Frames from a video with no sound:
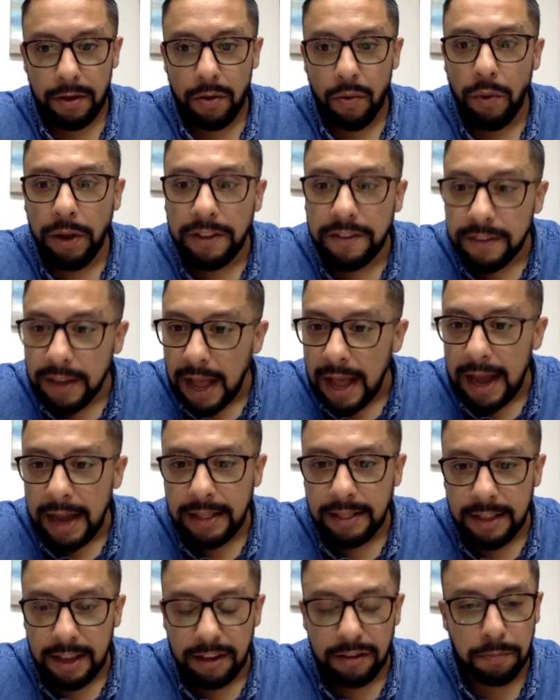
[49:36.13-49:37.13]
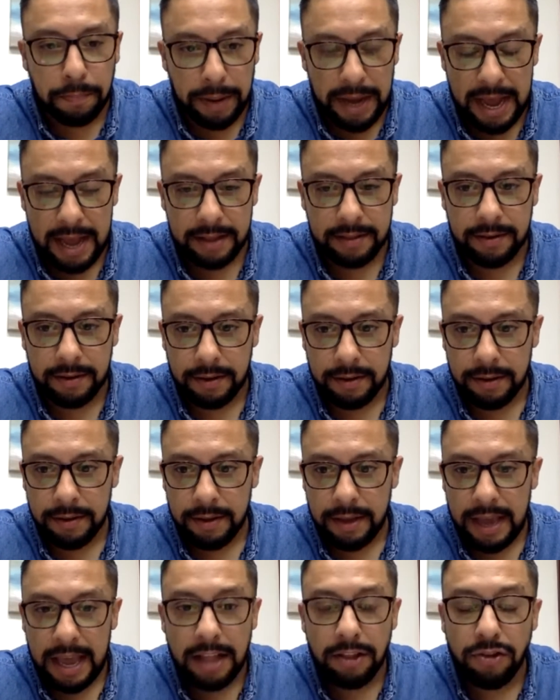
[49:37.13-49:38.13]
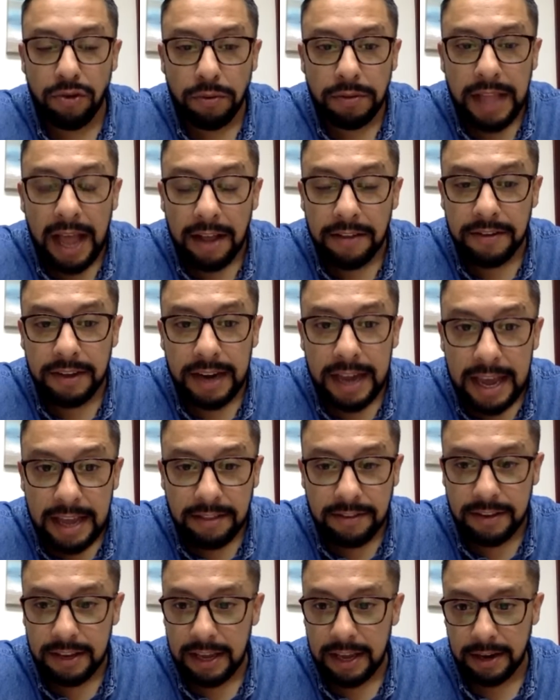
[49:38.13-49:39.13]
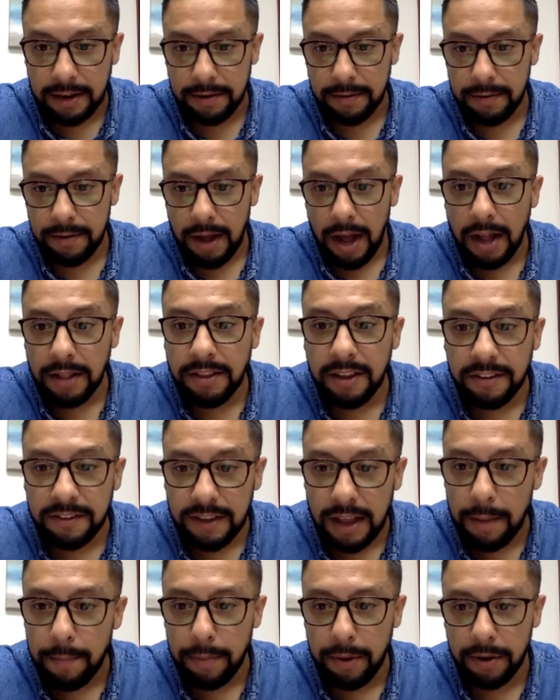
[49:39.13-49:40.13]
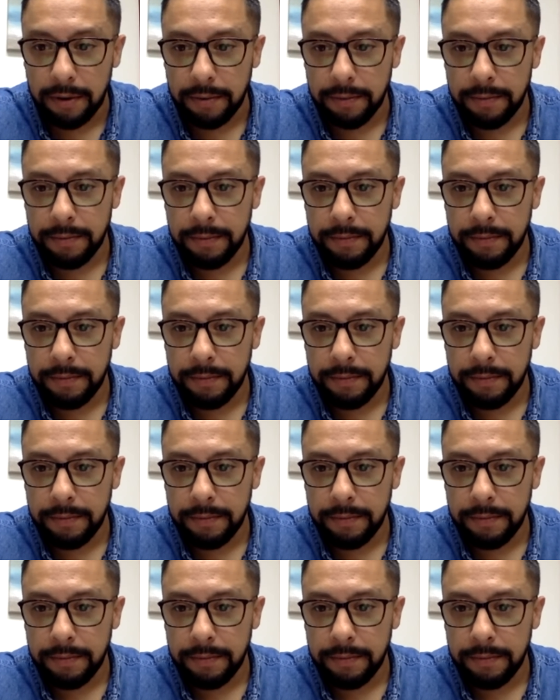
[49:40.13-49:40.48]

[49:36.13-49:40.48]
We signed this pact in 2018 on December.